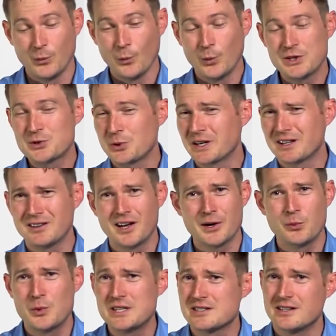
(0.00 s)
We drink a lot
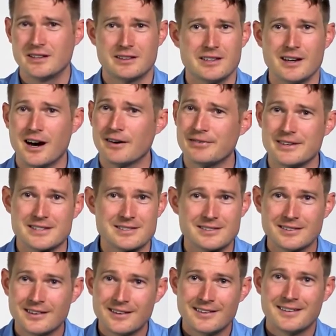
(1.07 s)
of whiskey at the office.
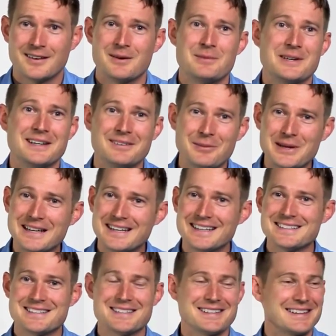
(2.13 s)
I mean, we
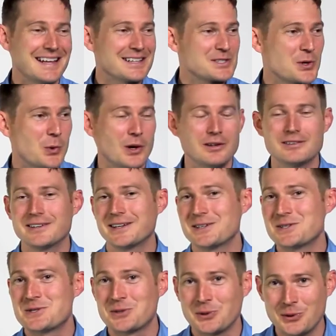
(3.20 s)
get to, that's quality
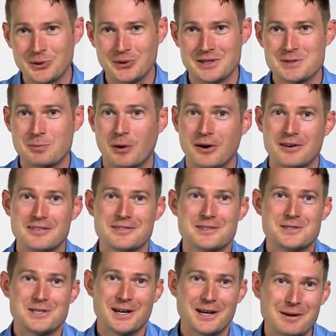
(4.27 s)
control. It's part of the
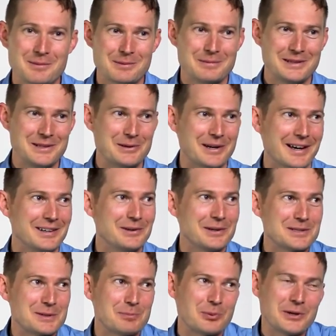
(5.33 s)
job. I mean, you, you
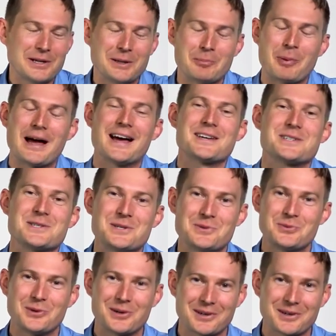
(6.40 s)
get to bring your passion to
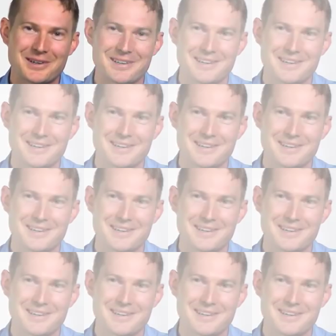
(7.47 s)
work.